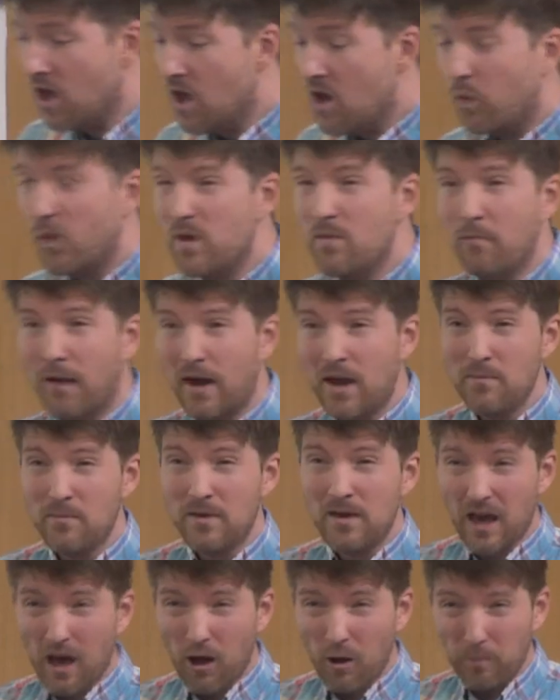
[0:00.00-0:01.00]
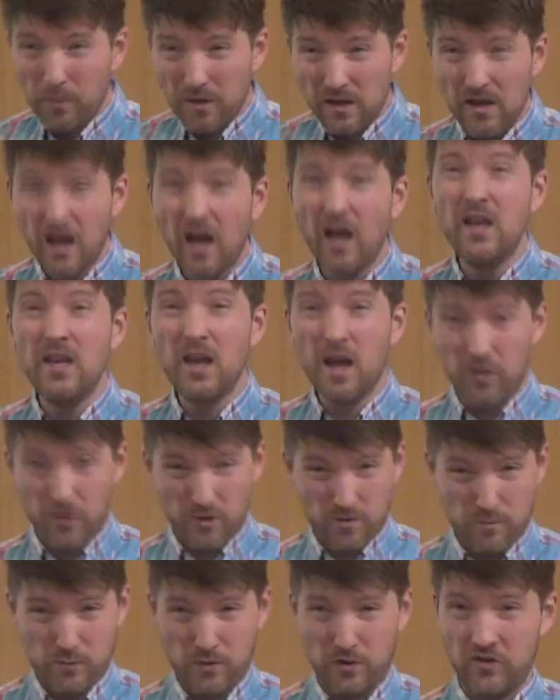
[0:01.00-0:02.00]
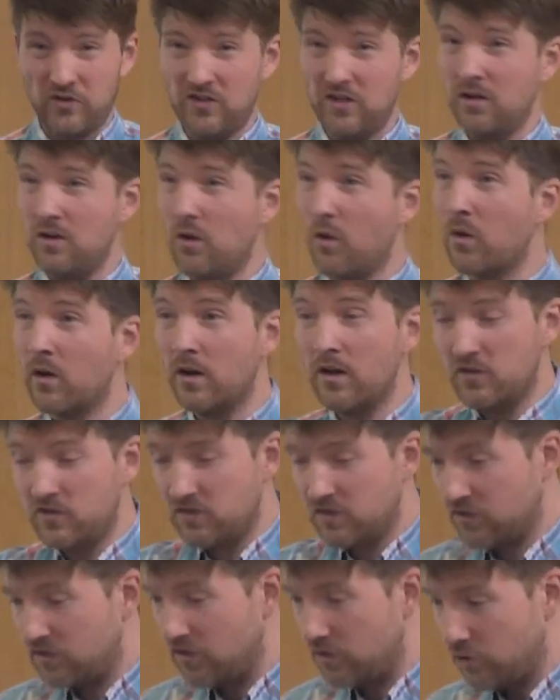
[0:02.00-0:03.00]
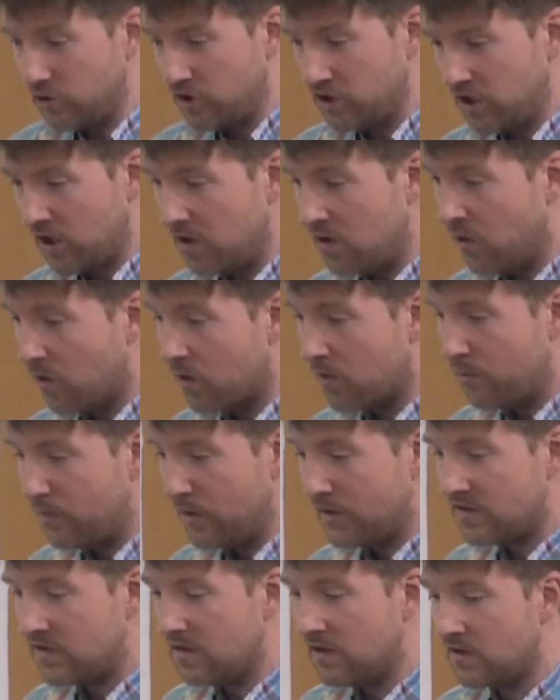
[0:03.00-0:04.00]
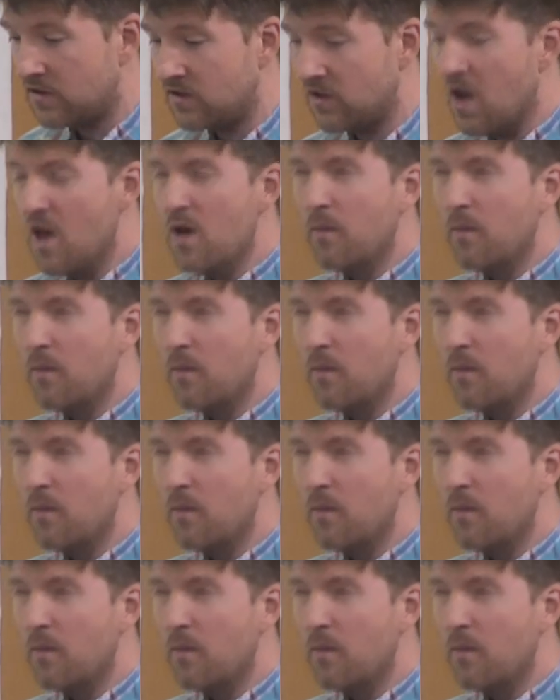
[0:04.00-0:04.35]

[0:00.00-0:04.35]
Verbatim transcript: We might be helping another person or institution or business,